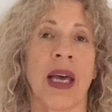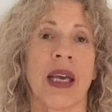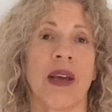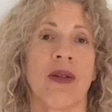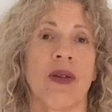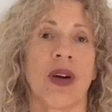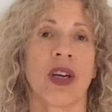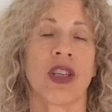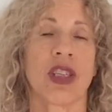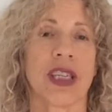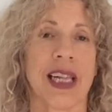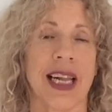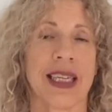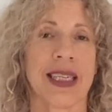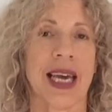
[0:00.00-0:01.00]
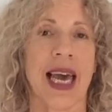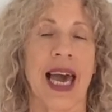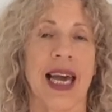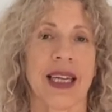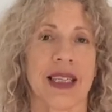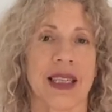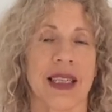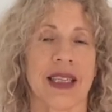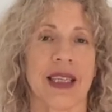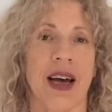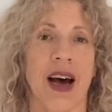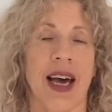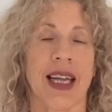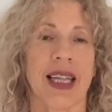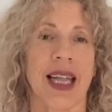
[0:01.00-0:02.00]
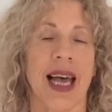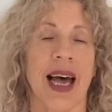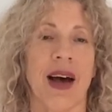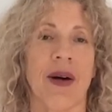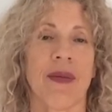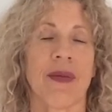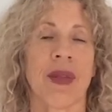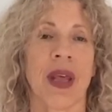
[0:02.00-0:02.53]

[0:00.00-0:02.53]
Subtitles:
you can just let it hang to the side now.